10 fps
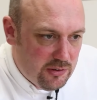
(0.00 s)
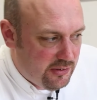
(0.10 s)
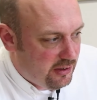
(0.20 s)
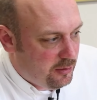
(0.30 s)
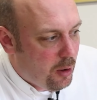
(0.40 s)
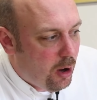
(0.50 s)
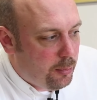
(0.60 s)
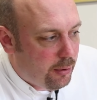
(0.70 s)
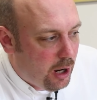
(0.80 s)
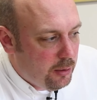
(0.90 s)
which is the
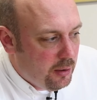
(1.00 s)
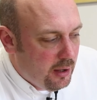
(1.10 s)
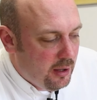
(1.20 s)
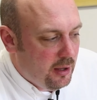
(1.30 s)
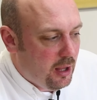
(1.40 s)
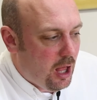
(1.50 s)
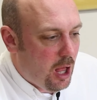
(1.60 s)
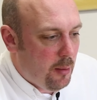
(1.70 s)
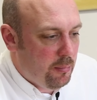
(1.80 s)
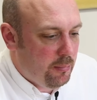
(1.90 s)
Smart Pro.
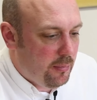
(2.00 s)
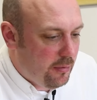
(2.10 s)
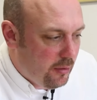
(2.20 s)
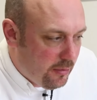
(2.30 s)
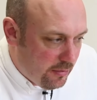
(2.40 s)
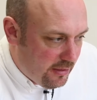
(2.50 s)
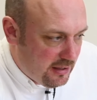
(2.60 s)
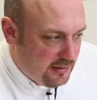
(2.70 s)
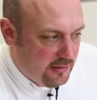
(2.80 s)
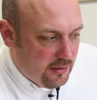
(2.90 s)

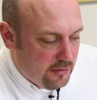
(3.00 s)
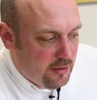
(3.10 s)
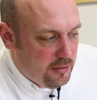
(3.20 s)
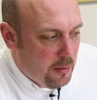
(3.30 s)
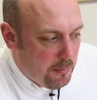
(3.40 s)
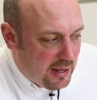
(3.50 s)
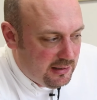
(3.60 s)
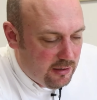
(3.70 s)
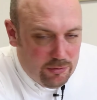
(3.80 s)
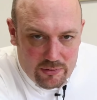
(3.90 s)
The
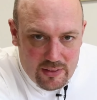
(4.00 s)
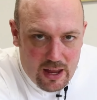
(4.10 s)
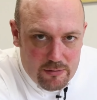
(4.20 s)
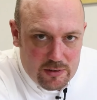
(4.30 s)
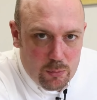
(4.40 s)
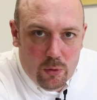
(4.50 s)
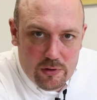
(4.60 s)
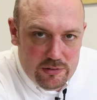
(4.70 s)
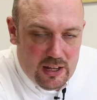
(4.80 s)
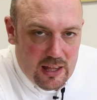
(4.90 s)
main difference there is more
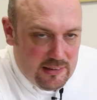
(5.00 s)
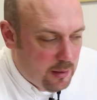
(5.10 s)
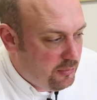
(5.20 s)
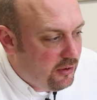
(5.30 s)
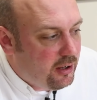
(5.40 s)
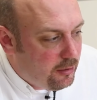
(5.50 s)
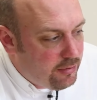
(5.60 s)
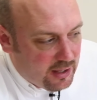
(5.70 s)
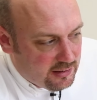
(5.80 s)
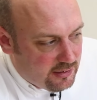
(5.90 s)
the GSM side of
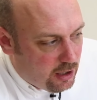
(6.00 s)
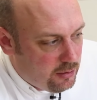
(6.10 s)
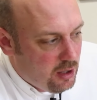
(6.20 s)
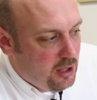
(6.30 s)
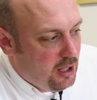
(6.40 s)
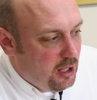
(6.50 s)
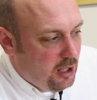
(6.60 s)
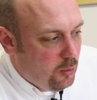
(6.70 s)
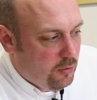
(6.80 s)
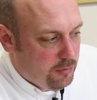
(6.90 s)
things. So
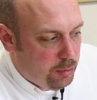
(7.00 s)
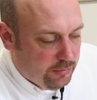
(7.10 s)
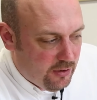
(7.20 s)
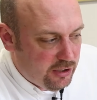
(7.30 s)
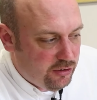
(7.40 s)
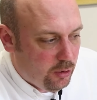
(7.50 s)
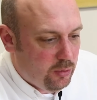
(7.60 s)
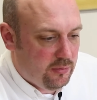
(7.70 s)
with the Professional,